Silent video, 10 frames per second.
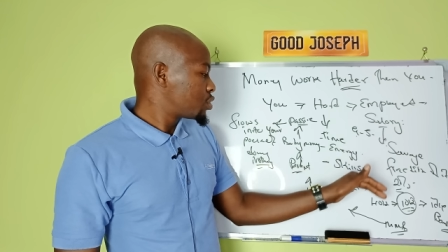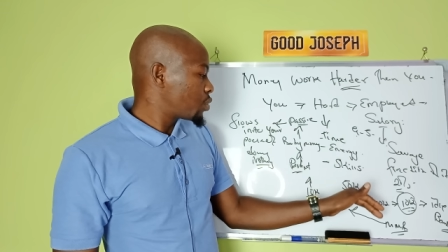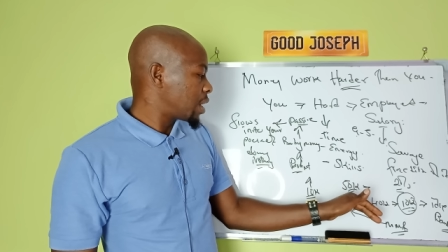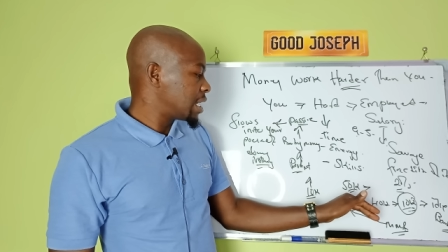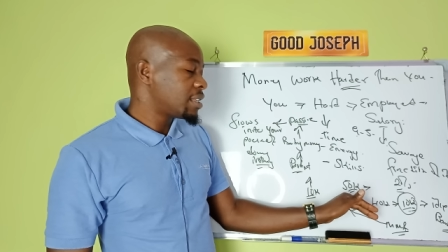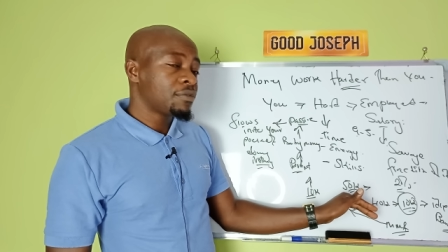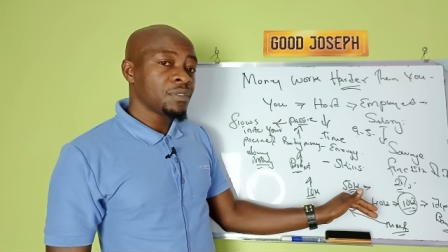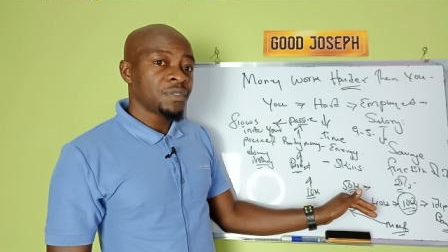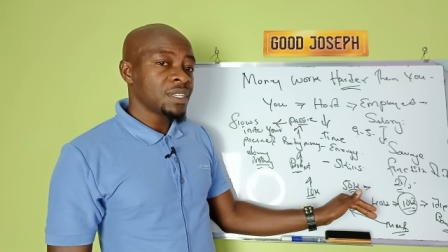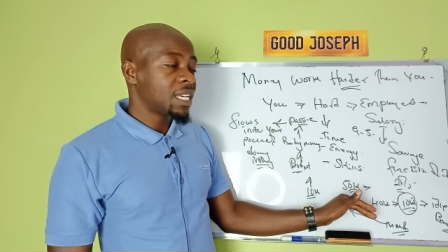to get the
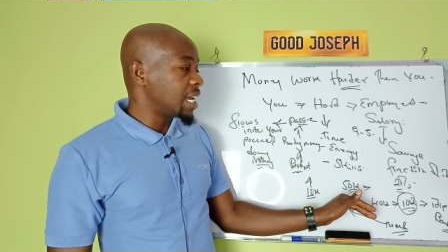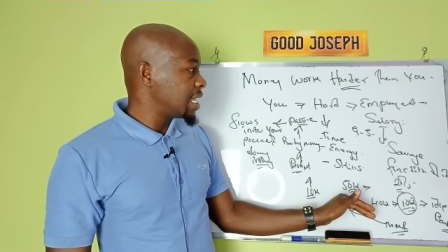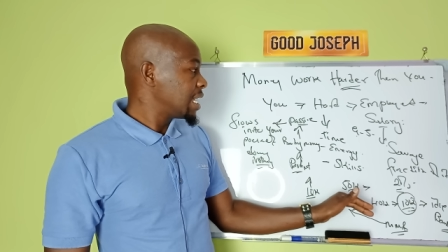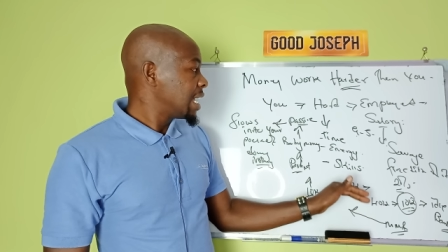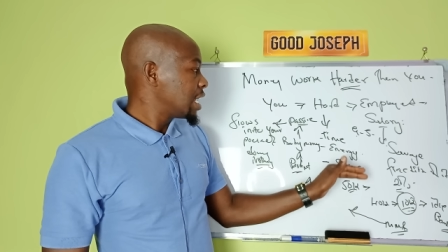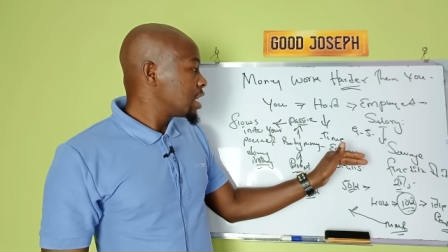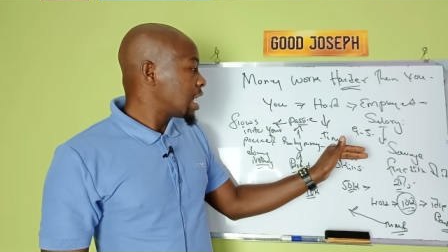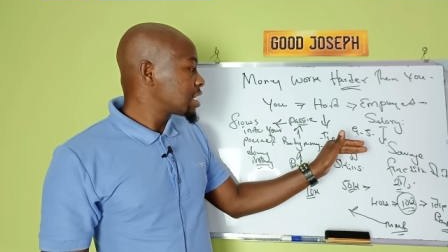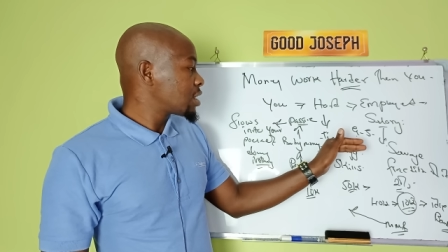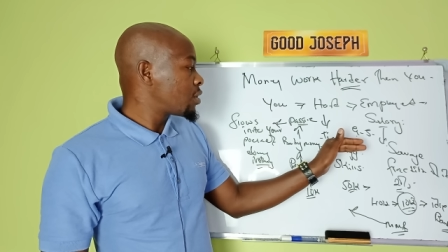50K, it
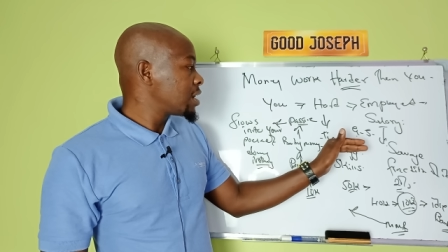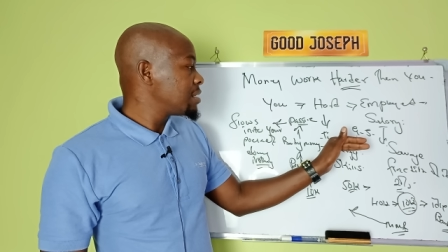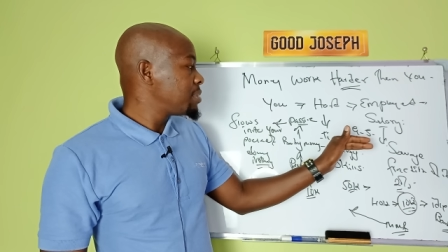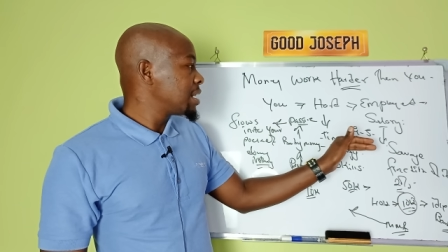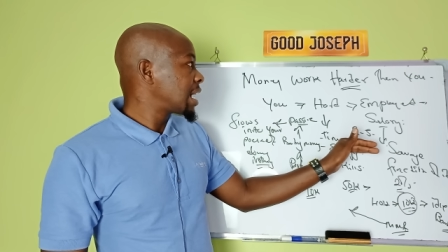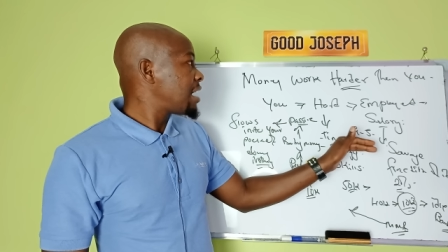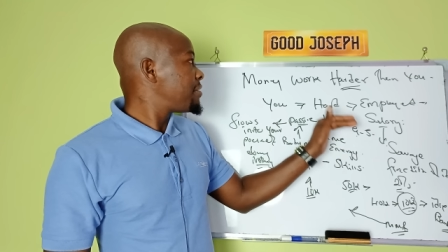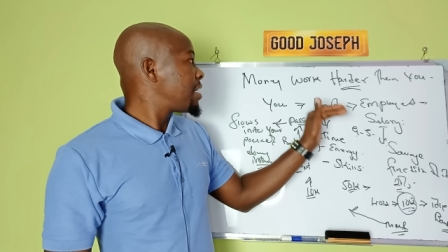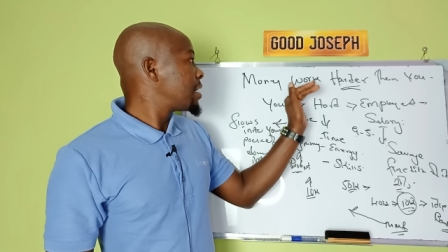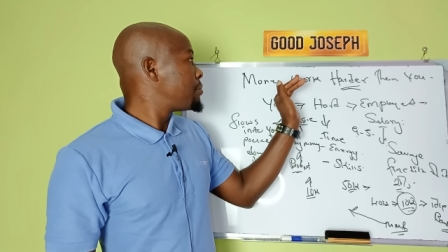has already been
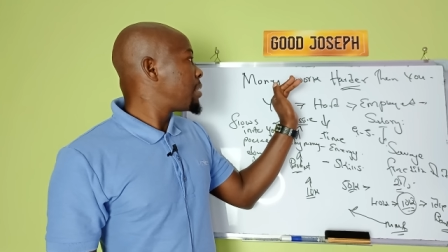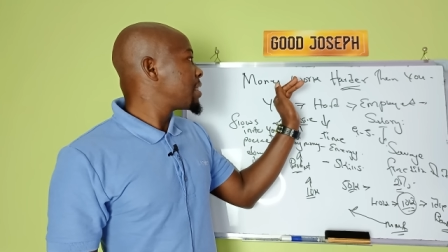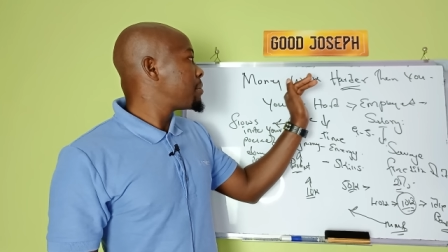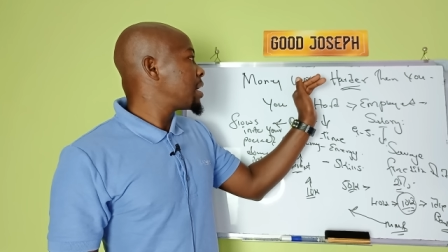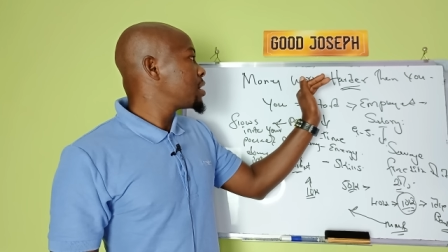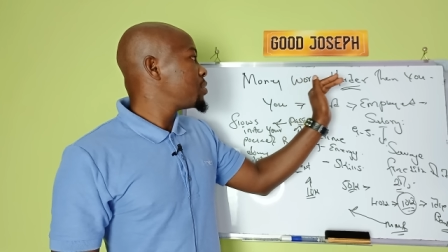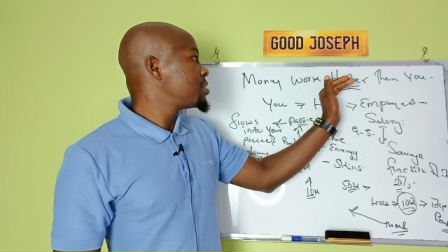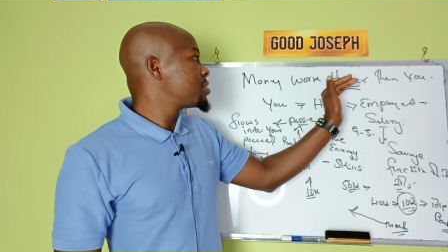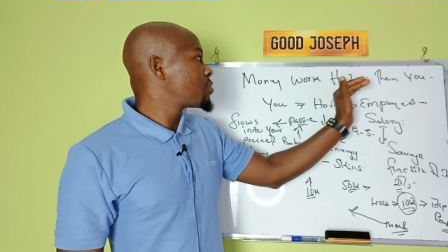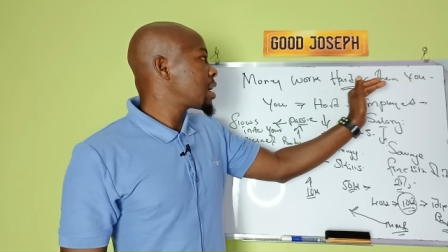covered by the money
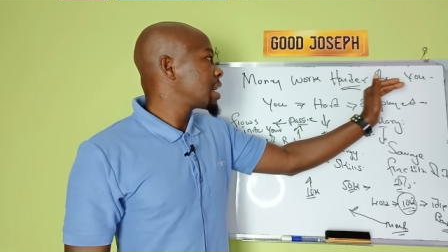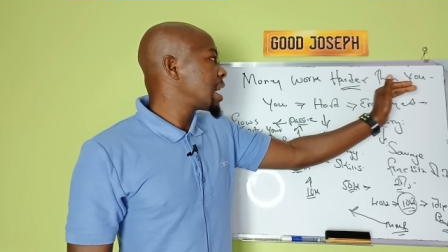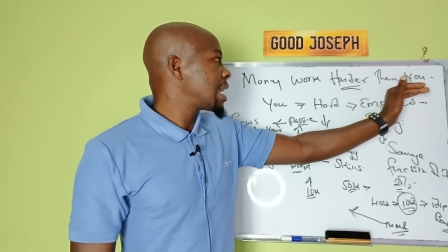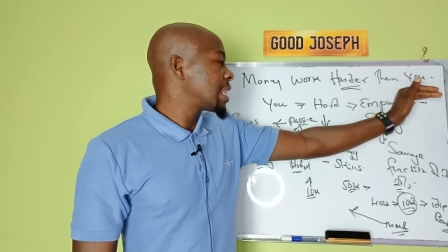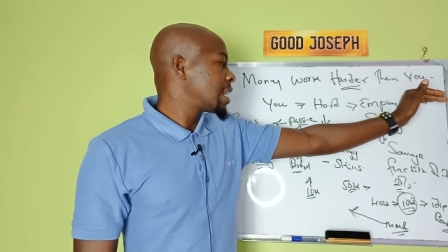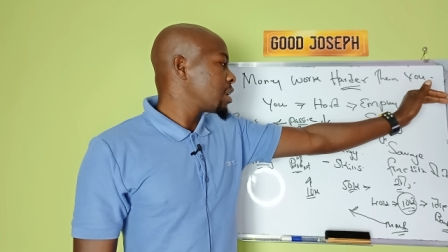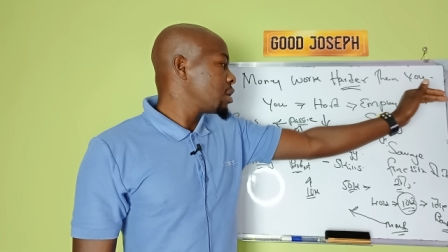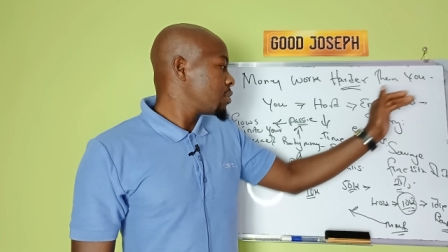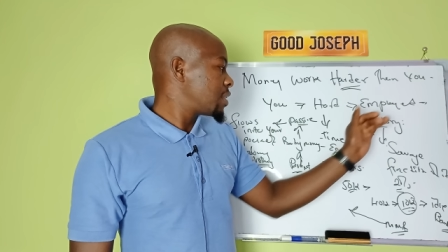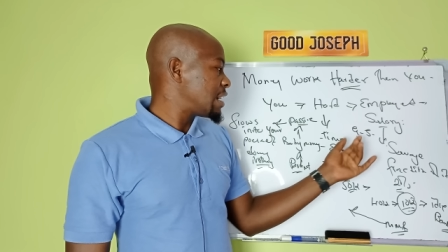which is working harder than
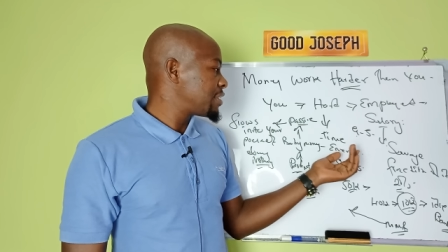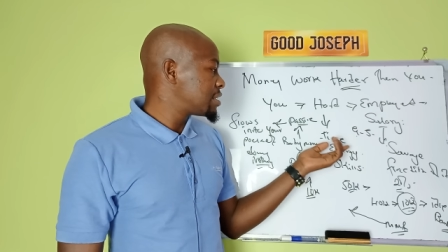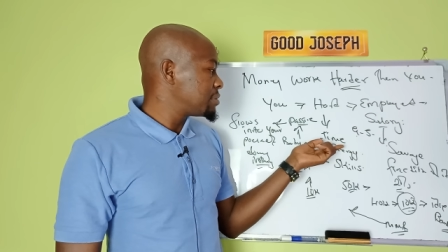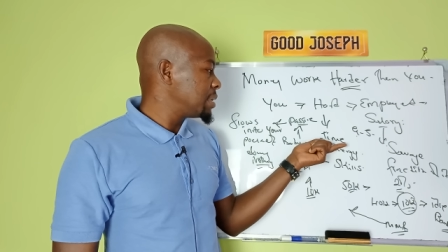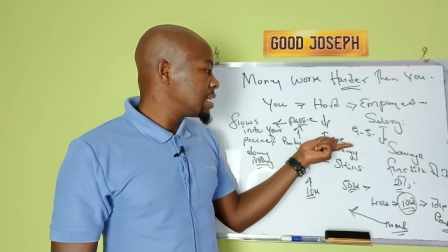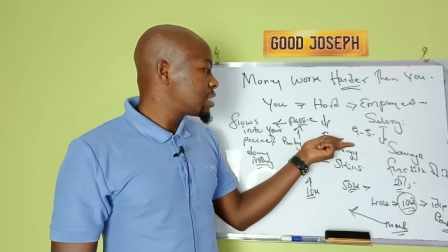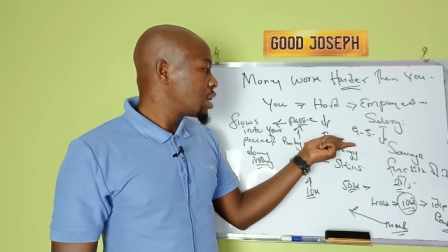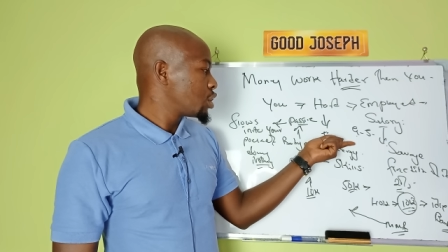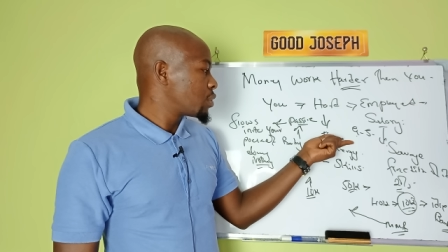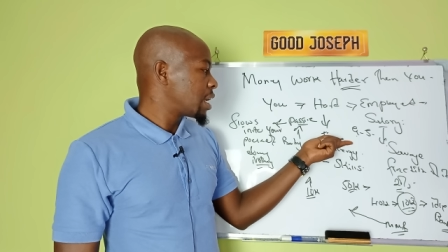you. Therefore, it means
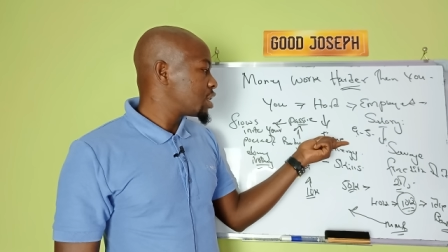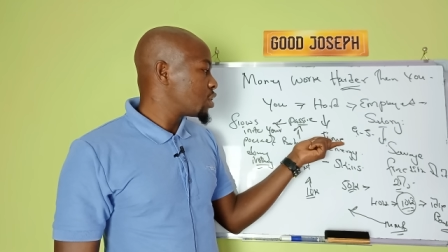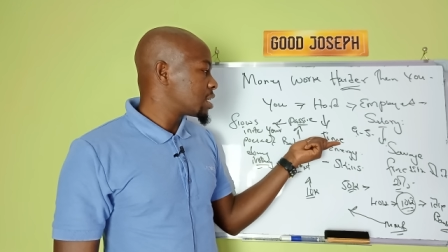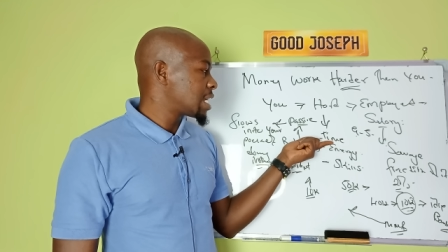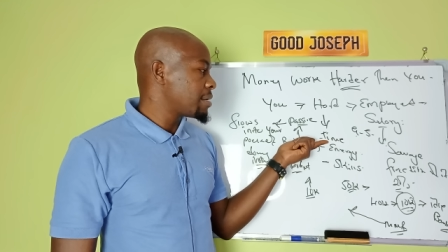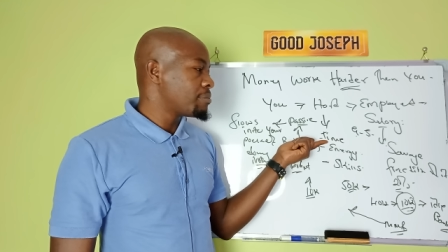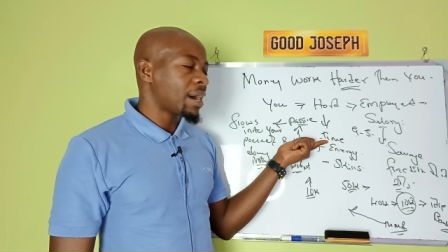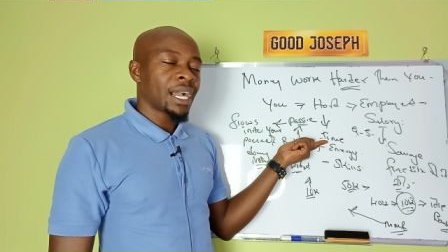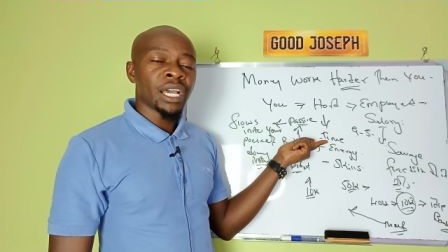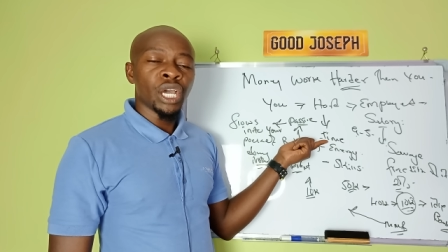you get your time
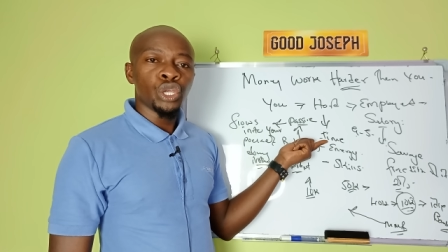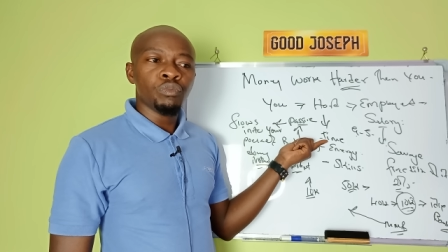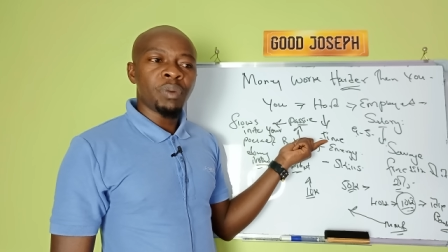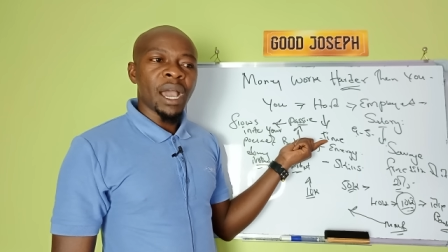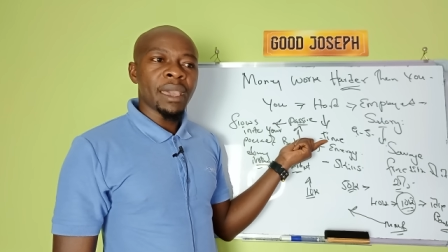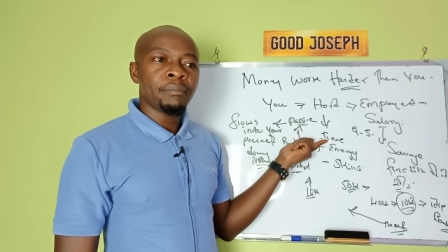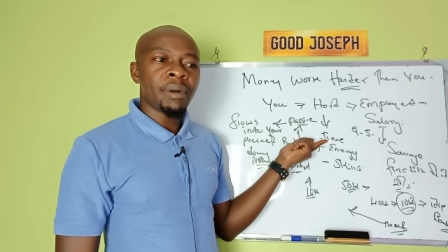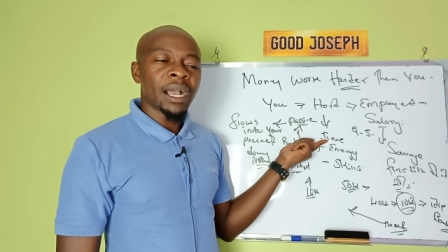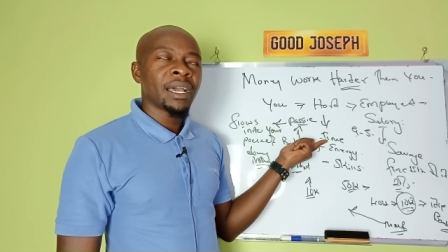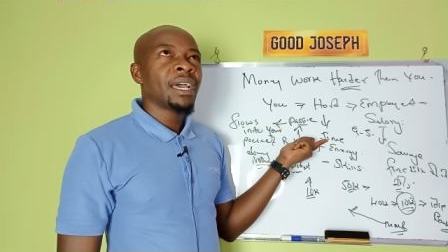back. You buy
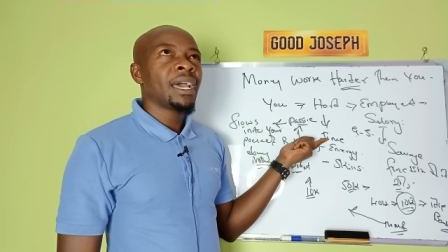back.